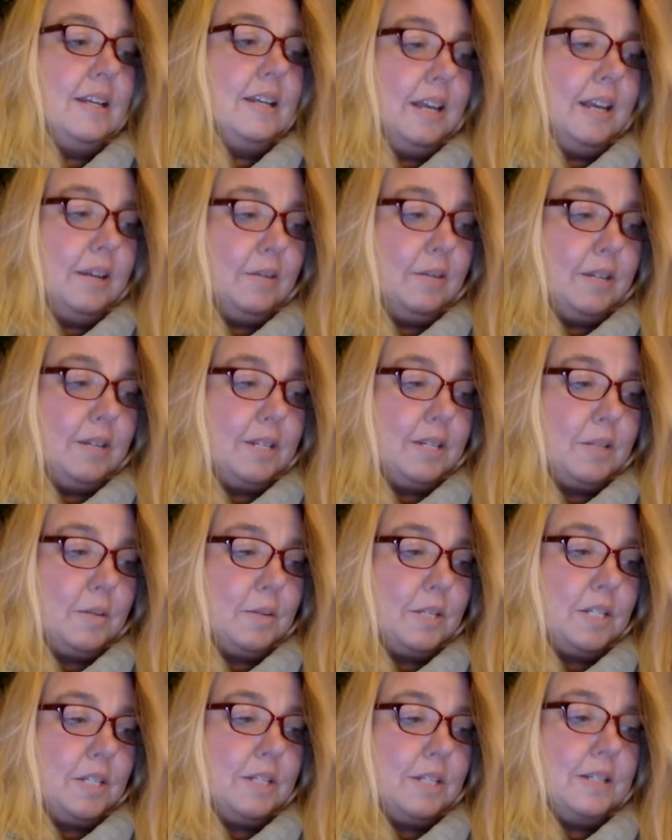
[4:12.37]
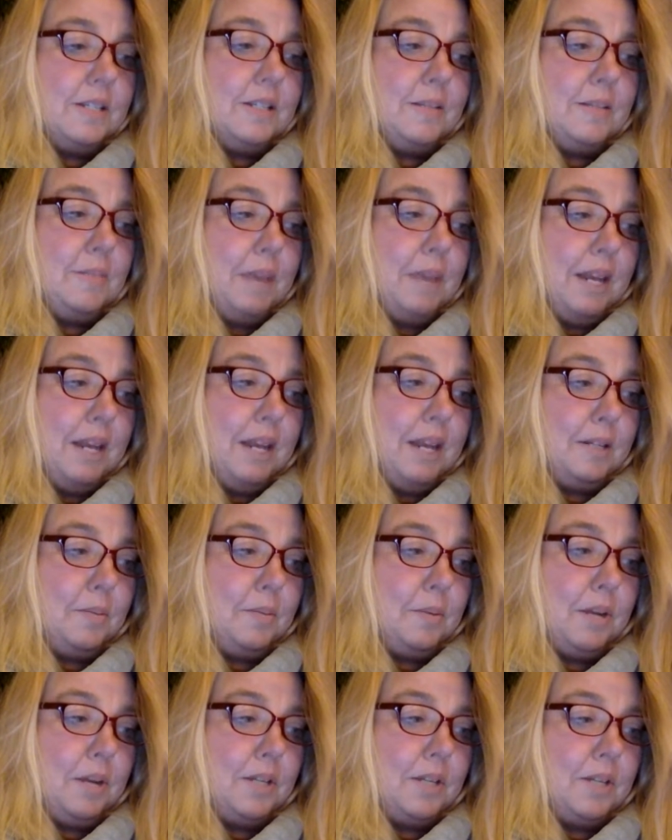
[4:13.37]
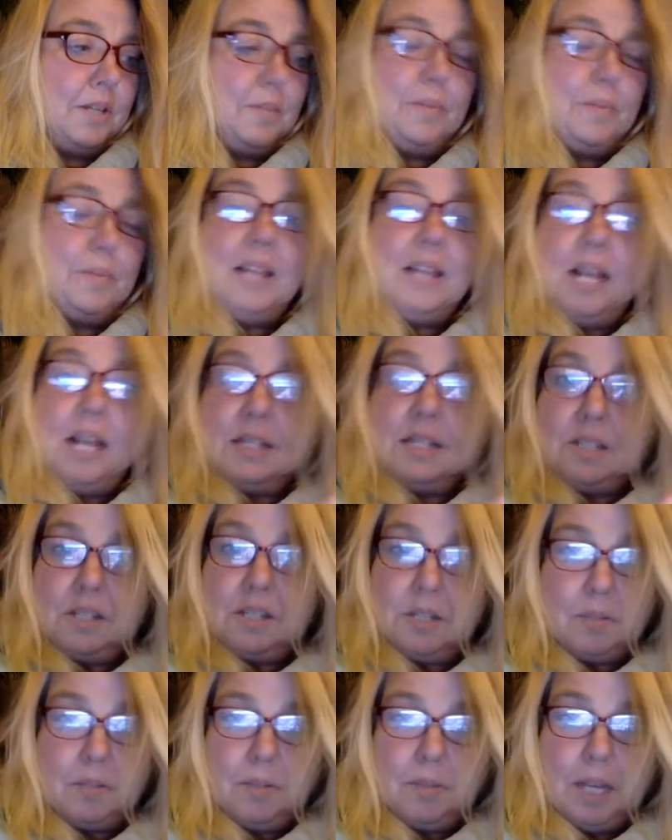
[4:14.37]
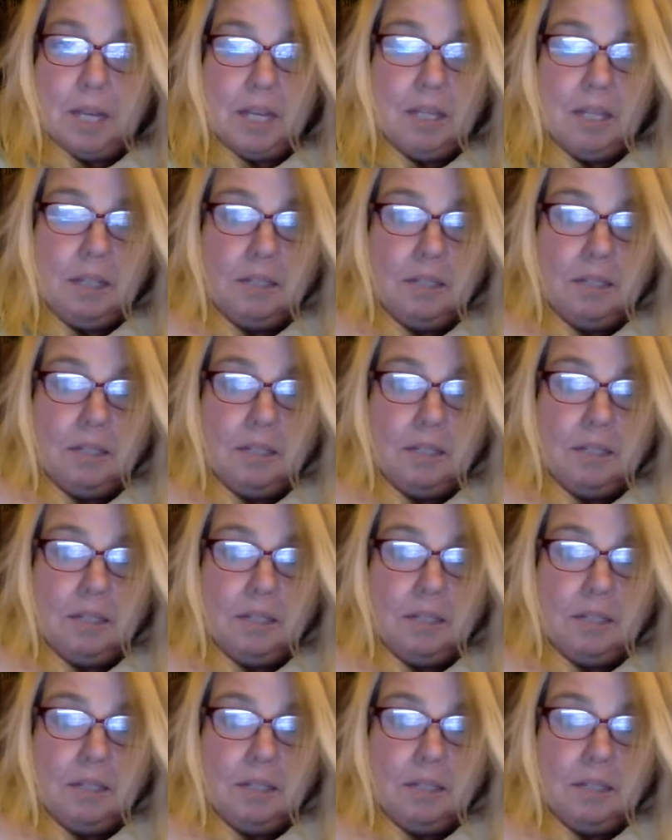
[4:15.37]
hickory switches, and manic depression. But that's just me.